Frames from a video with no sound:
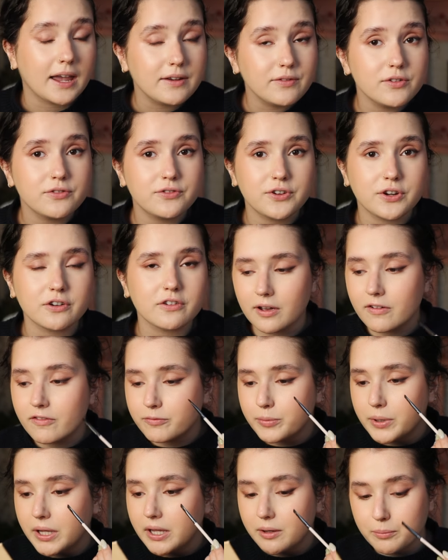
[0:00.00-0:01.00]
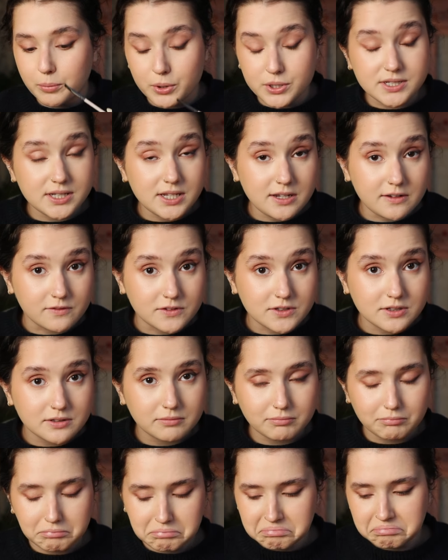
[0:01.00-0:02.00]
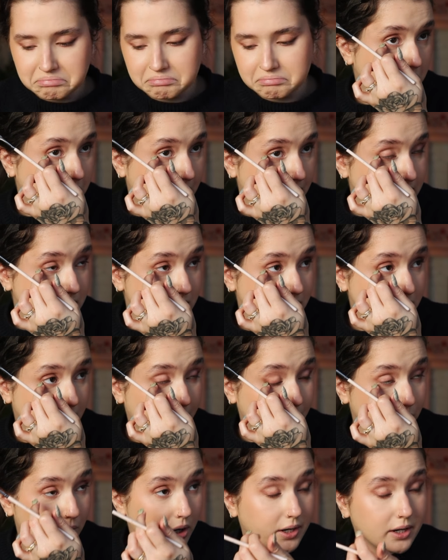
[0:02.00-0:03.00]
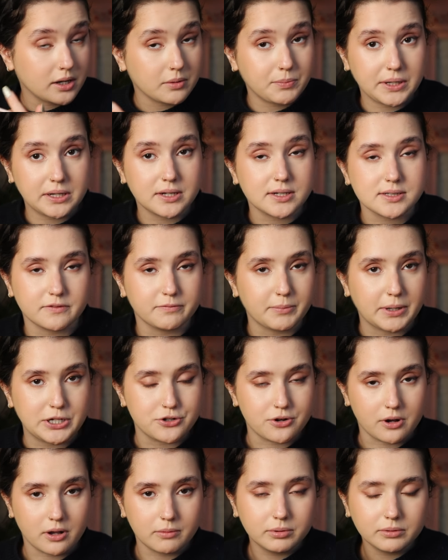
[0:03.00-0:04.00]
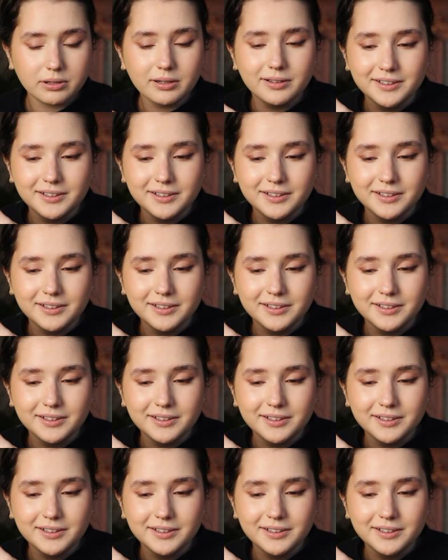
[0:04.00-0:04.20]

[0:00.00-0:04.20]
I have a fear of being perceived. That's ironic because of my job.